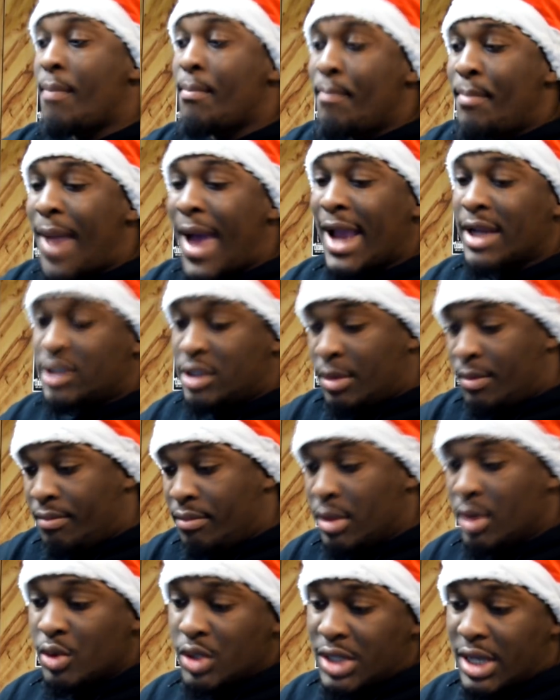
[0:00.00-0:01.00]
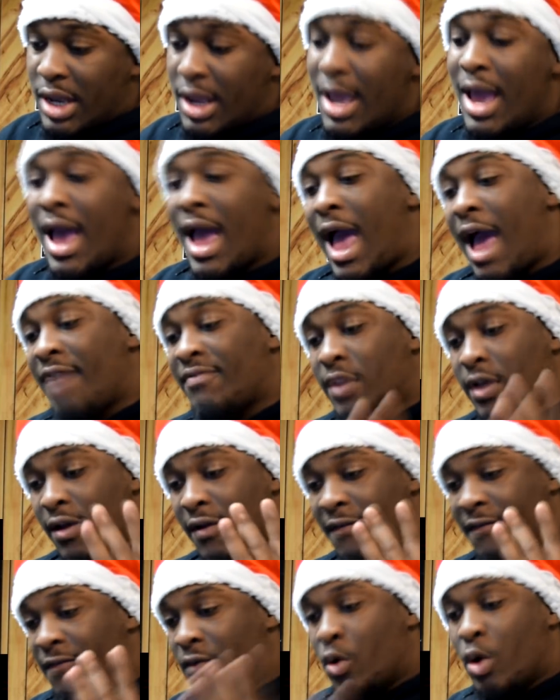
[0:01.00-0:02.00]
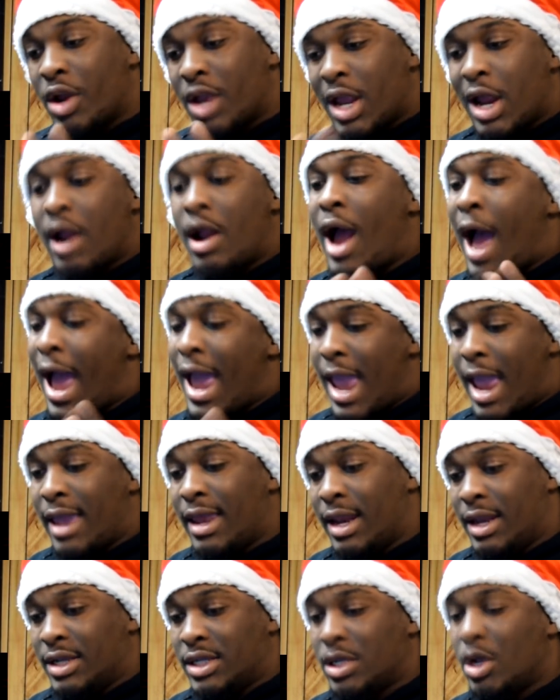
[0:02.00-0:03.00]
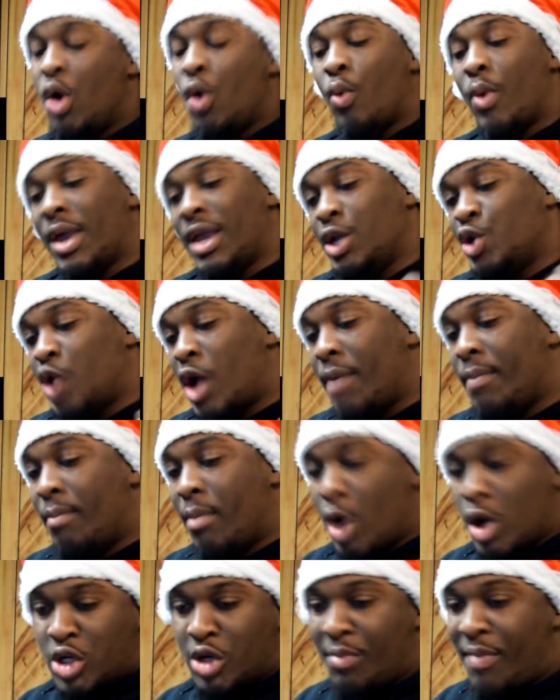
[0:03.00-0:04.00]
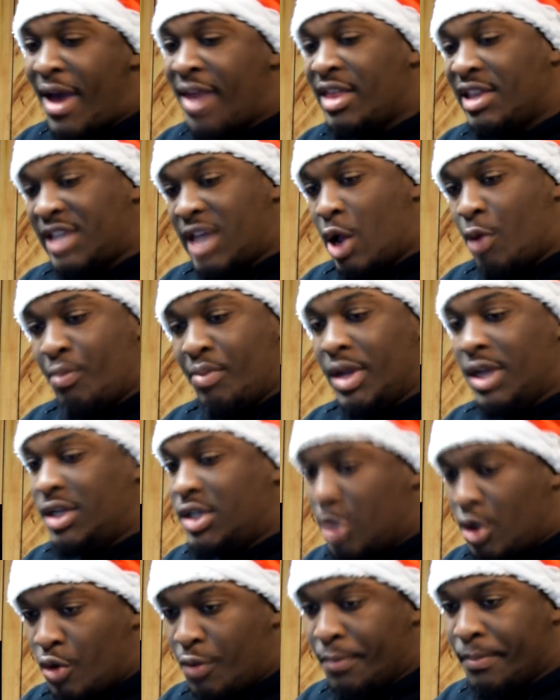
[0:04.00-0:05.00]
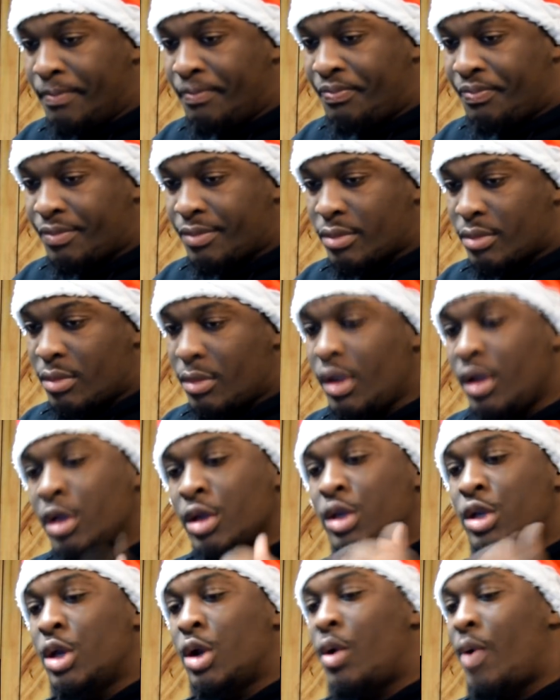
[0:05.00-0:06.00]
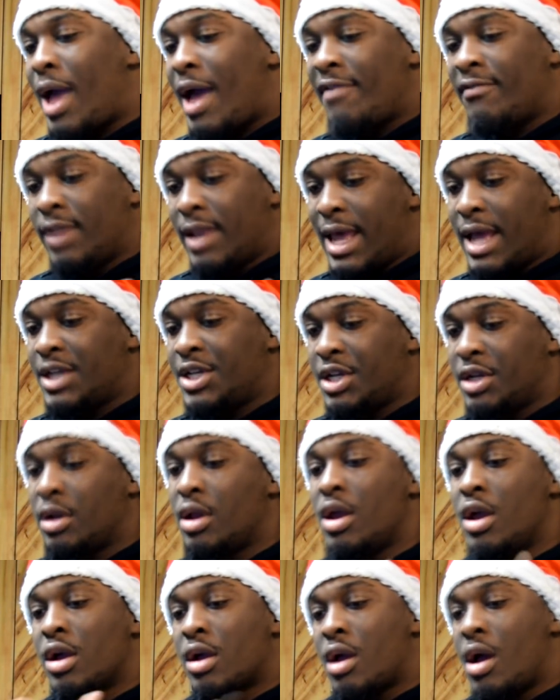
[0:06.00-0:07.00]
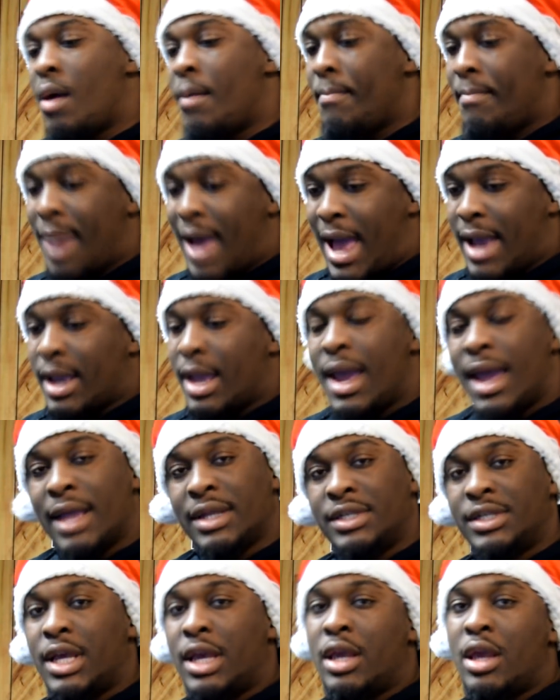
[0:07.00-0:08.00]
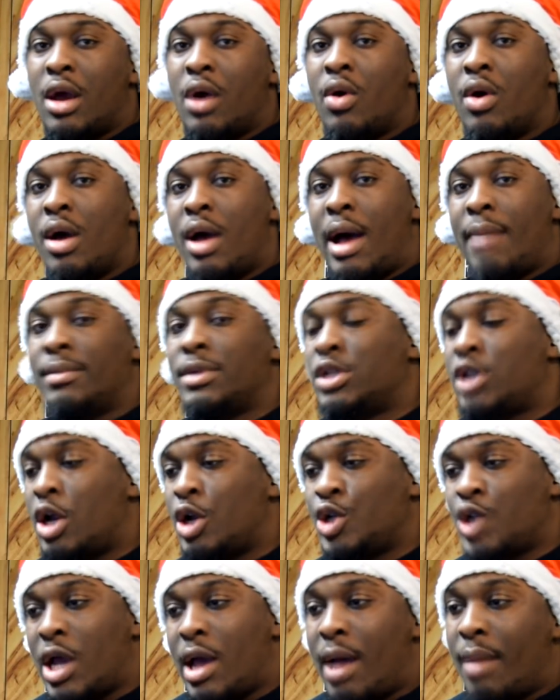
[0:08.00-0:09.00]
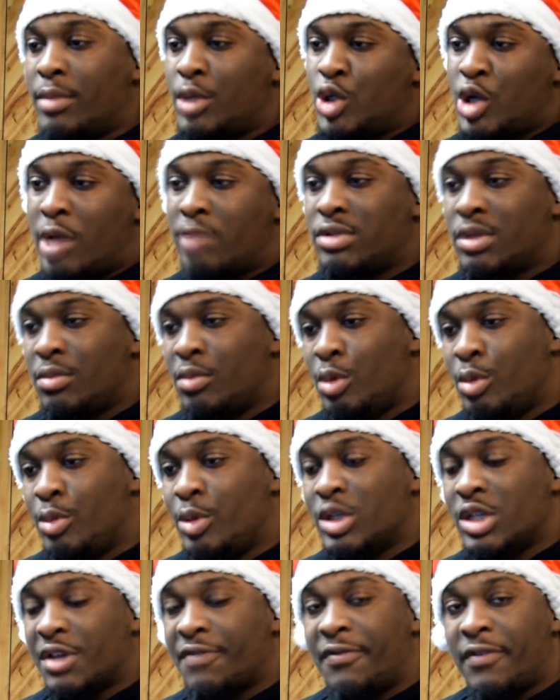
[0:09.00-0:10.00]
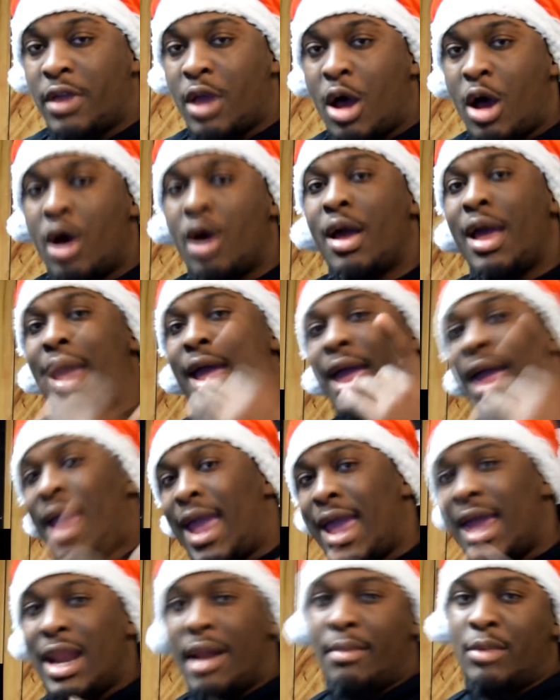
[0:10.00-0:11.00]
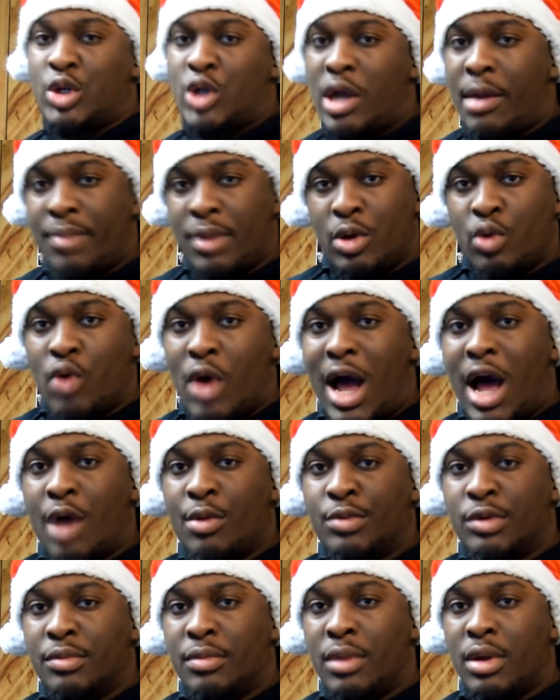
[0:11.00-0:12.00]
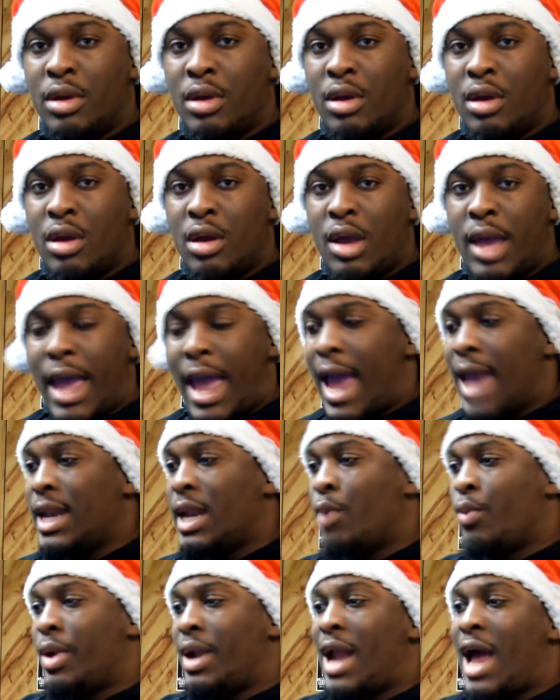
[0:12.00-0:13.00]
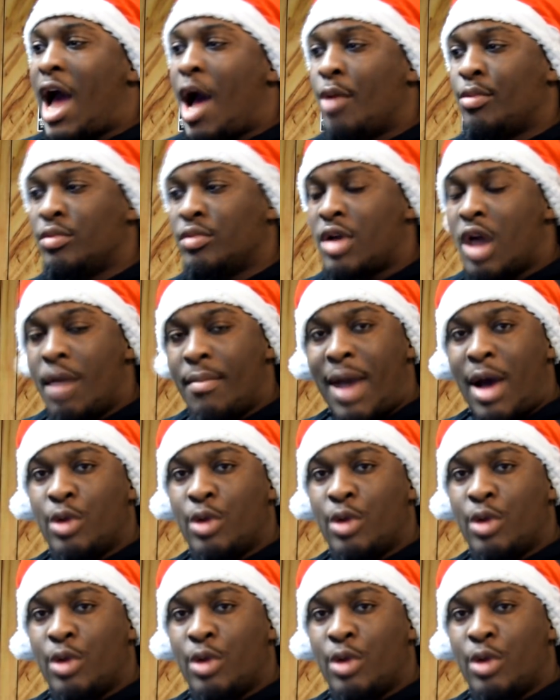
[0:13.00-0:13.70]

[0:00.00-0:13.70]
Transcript: come back to music after a 4-year hiatus when he dropped Marshall Mathers LP 2. You don't have a legend come back and say, yo, I'm gonna drop some new music for y'all, and I'm gonna drop a new album. And then when the album